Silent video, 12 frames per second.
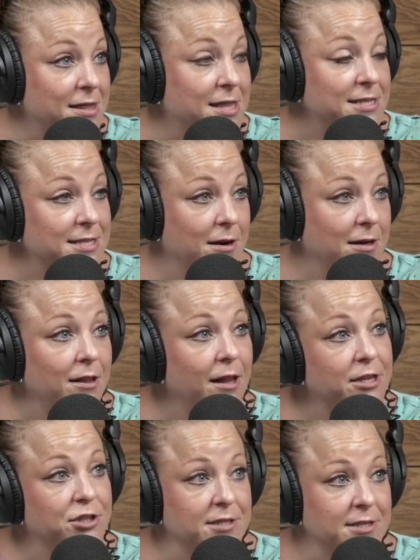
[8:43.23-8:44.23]
This
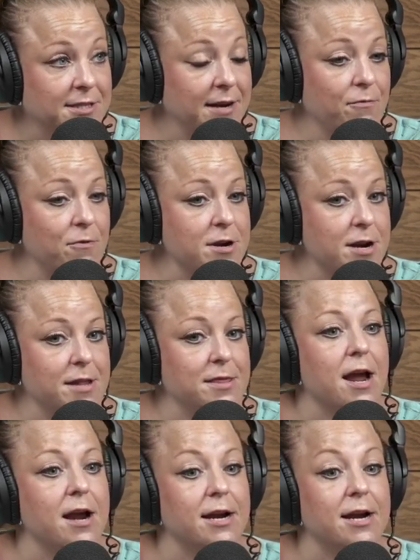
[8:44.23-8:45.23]
collection is different in
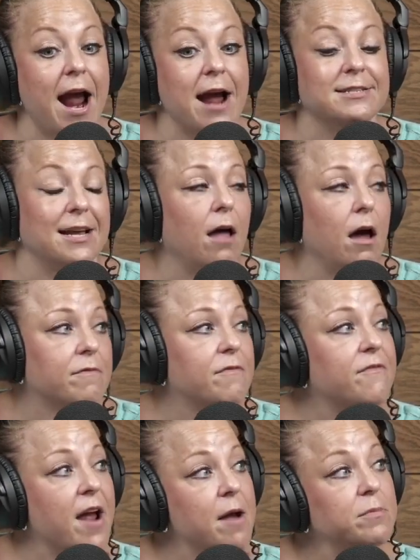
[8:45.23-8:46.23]
that it has a lot of
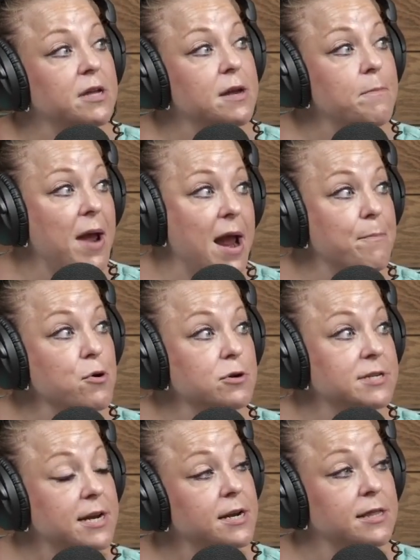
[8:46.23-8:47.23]
family papers
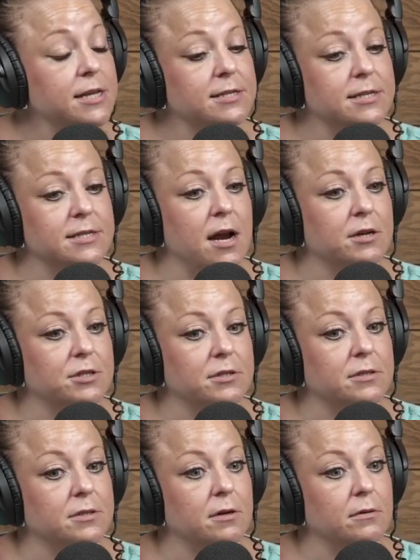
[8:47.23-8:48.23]
in it. This is not
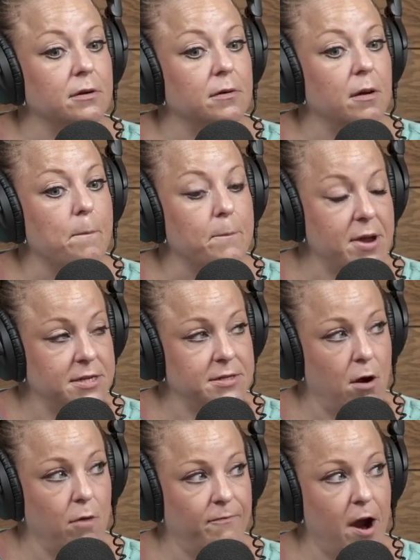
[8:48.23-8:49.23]
just
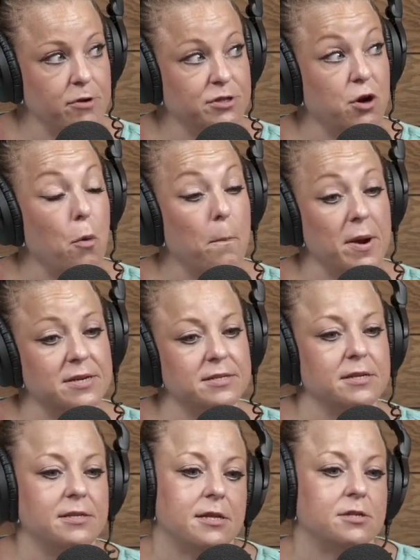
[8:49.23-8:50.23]
Firestone
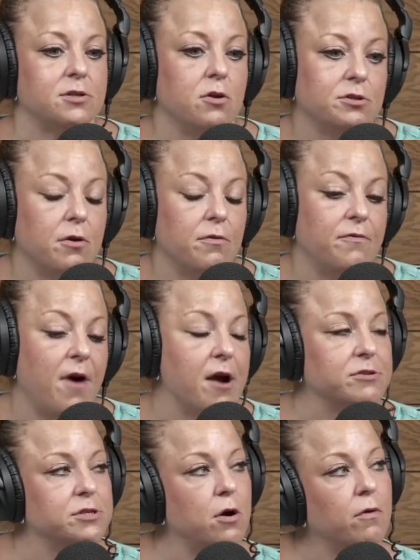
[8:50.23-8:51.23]
business. This is also
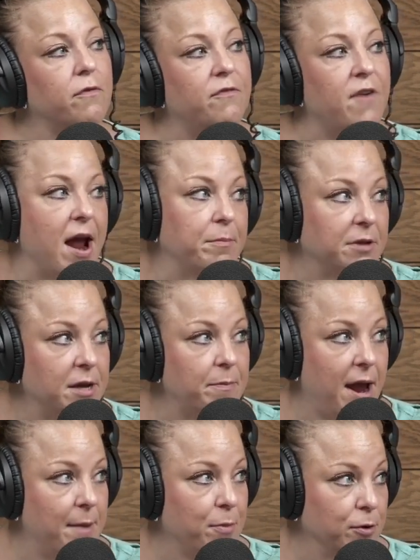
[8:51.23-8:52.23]
Firestone family
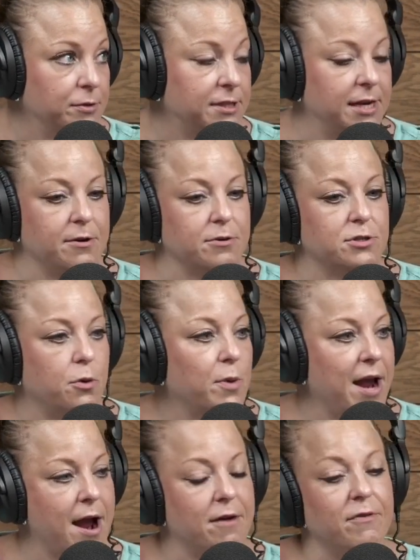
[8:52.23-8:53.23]
papers in here. So we
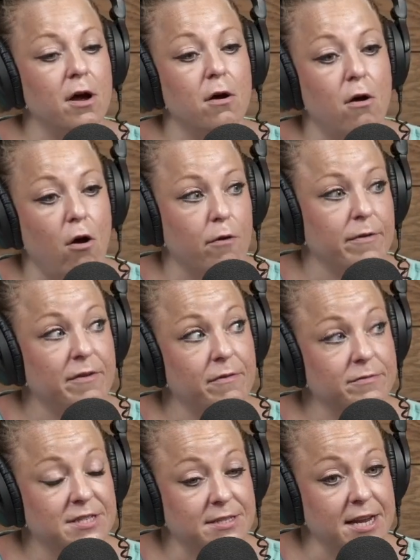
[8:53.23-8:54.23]
have Harvey
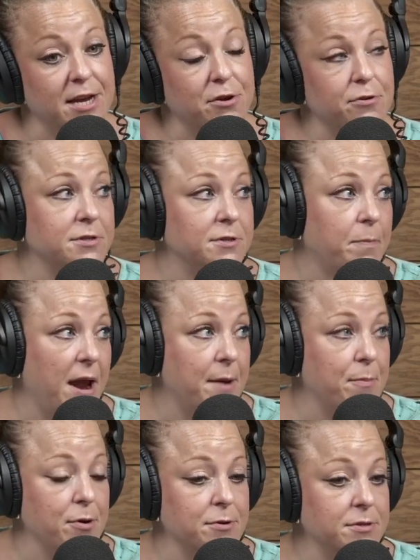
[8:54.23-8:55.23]
Sr.'s
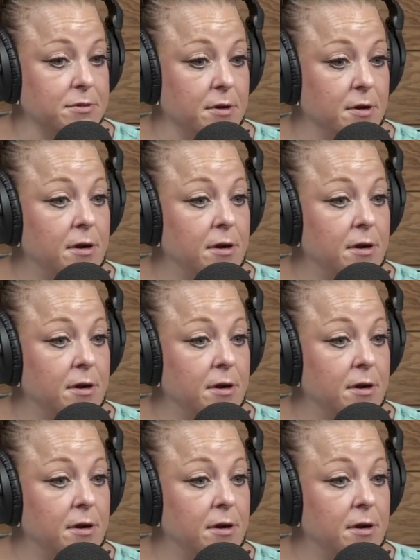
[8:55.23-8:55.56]
papers,